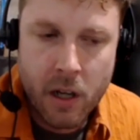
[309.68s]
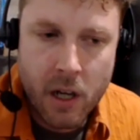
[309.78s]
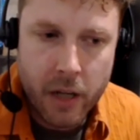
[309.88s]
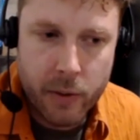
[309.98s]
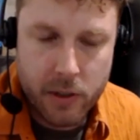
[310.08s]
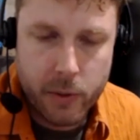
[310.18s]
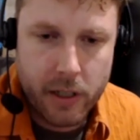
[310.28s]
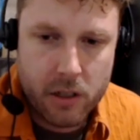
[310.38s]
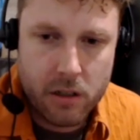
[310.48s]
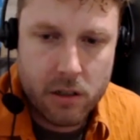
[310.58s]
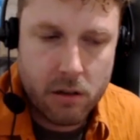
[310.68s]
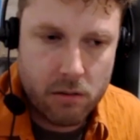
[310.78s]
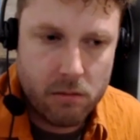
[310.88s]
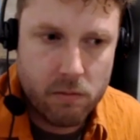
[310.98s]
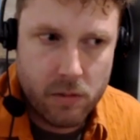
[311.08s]
it was in relation to
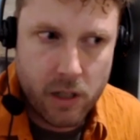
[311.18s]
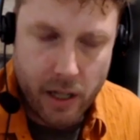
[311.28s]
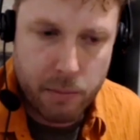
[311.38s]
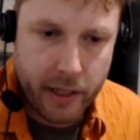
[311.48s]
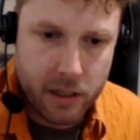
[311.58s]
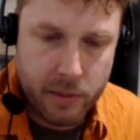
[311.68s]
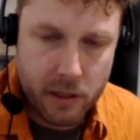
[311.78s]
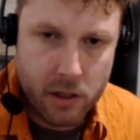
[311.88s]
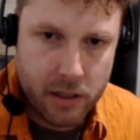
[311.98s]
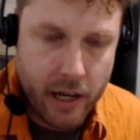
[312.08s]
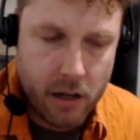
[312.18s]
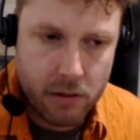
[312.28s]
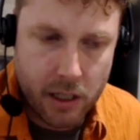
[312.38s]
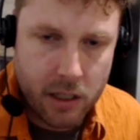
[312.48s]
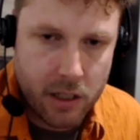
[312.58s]
plants being shut down, like
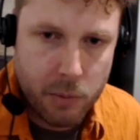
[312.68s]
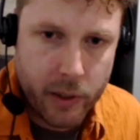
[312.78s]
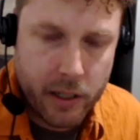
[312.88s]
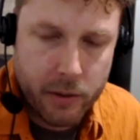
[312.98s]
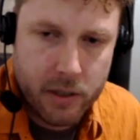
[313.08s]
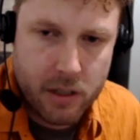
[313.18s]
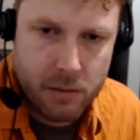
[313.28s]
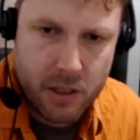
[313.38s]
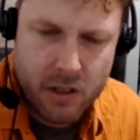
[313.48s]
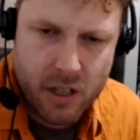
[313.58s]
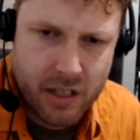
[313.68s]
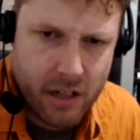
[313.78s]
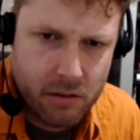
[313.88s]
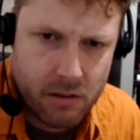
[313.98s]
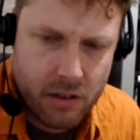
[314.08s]
Indian Point had recently been shut down
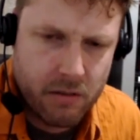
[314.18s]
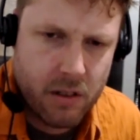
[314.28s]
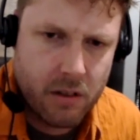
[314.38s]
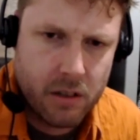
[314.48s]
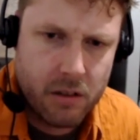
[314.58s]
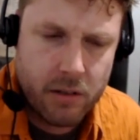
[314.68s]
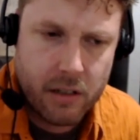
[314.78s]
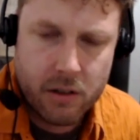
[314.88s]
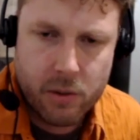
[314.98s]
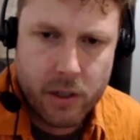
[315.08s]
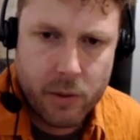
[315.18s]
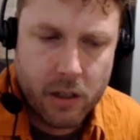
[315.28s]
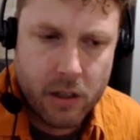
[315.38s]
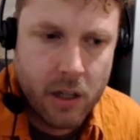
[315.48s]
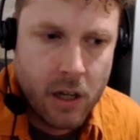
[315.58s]
in early 2021.
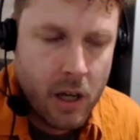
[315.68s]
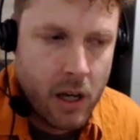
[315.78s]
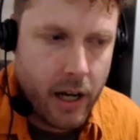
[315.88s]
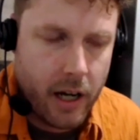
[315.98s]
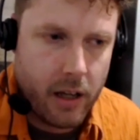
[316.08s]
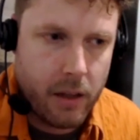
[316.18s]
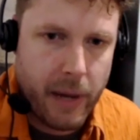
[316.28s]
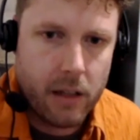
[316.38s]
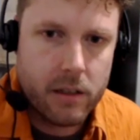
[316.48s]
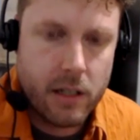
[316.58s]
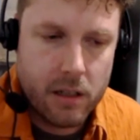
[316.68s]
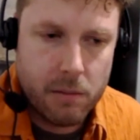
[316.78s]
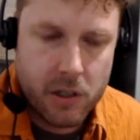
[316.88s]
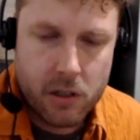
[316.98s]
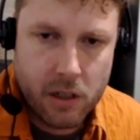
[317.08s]
Palisades in
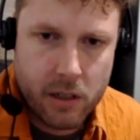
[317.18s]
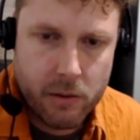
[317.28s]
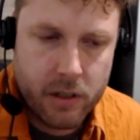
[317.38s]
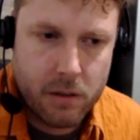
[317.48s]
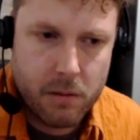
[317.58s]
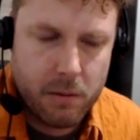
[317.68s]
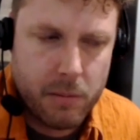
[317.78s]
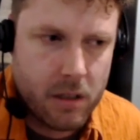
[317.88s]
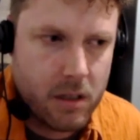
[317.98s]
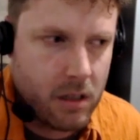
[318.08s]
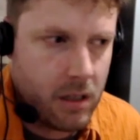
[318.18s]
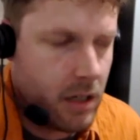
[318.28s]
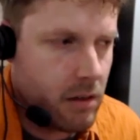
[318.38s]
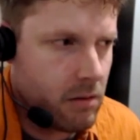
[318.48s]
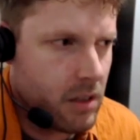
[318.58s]
Michigan had recently been shut
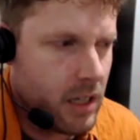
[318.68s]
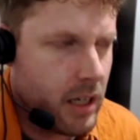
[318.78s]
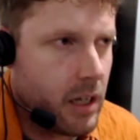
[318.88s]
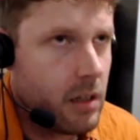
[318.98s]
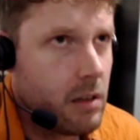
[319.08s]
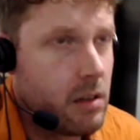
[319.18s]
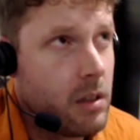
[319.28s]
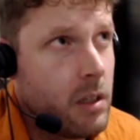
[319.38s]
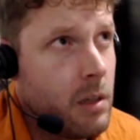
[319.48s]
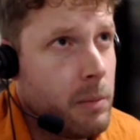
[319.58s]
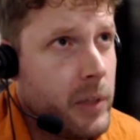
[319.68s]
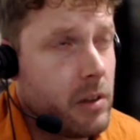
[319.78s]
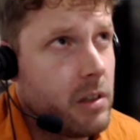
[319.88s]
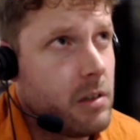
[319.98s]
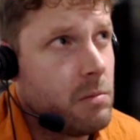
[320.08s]
down.
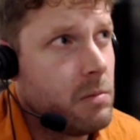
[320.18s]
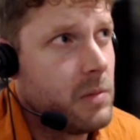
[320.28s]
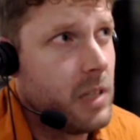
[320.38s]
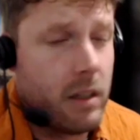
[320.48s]
Pilgrim, yeah,